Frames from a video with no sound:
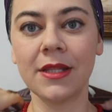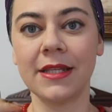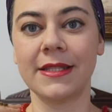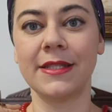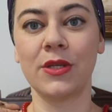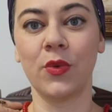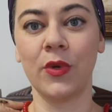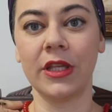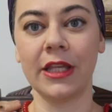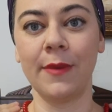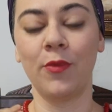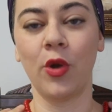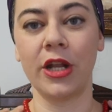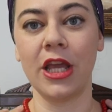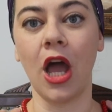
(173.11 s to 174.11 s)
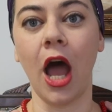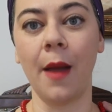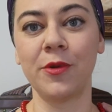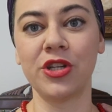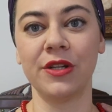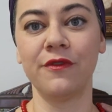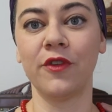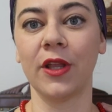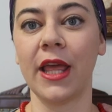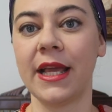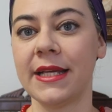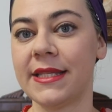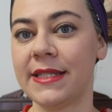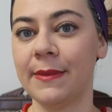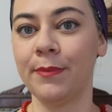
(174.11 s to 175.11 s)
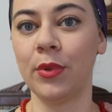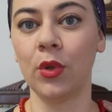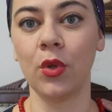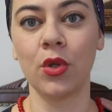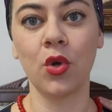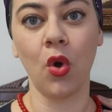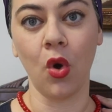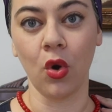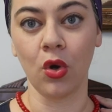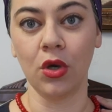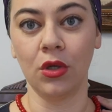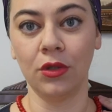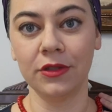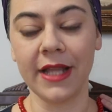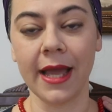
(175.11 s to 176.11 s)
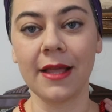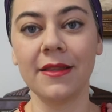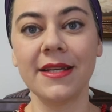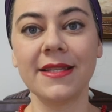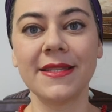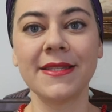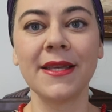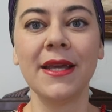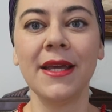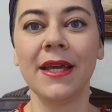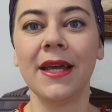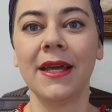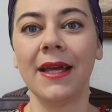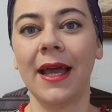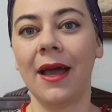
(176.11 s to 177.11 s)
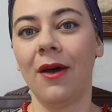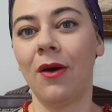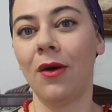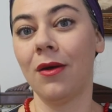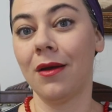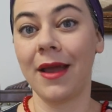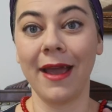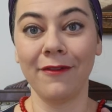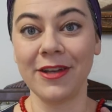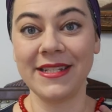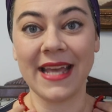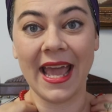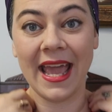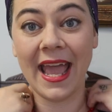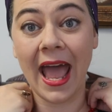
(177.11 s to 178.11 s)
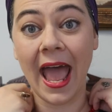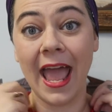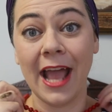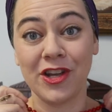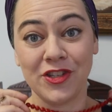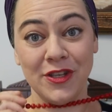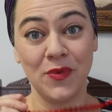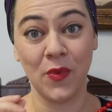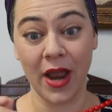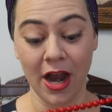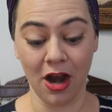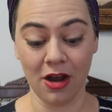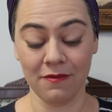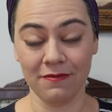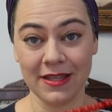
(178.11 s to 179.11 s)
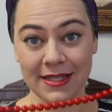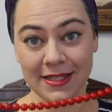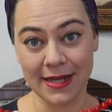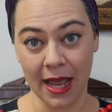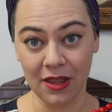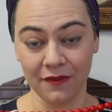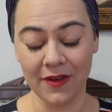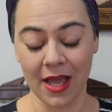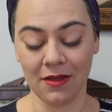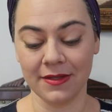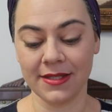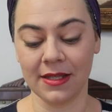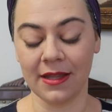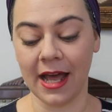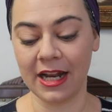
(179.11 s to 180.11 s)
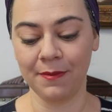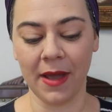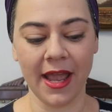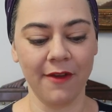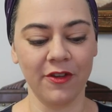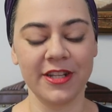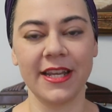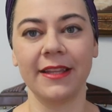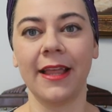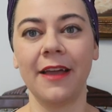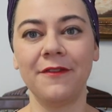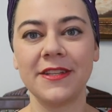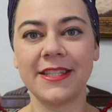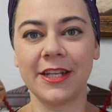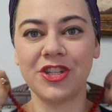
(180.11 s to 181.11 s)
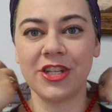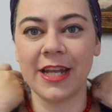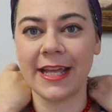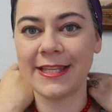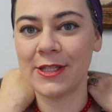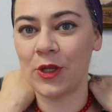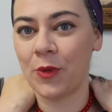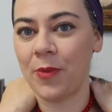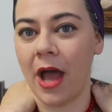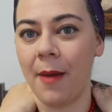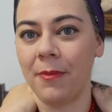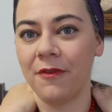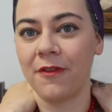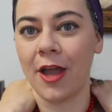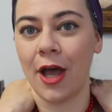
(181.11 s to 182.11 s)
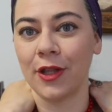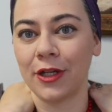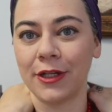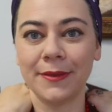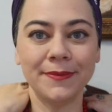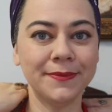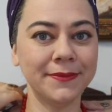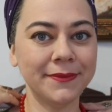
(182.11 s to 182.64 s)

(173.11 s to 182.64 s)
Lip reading: is a really pretty option for like a simple coral necklace. Or every day. I actually wear this style of necklace a lot in my everyday life. It's such a nice little pop of color.